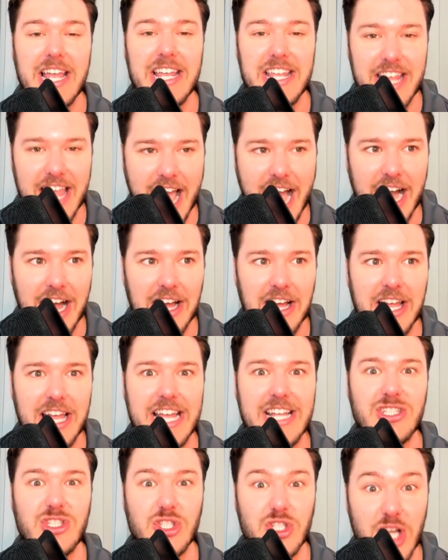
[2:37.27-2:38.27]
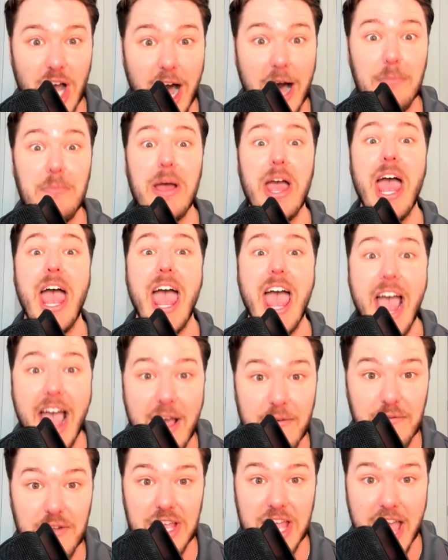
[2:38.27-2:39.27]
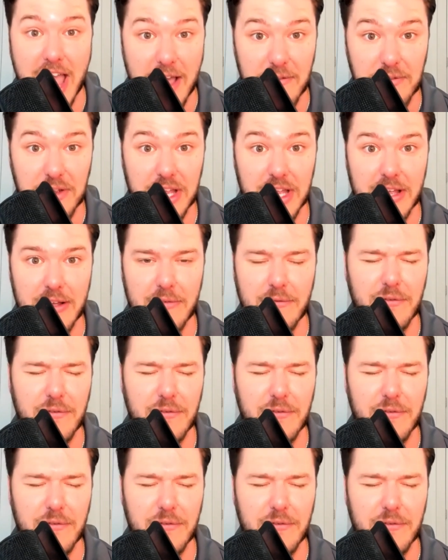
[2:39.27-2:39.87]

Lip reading: Yeah, it's top-heavy.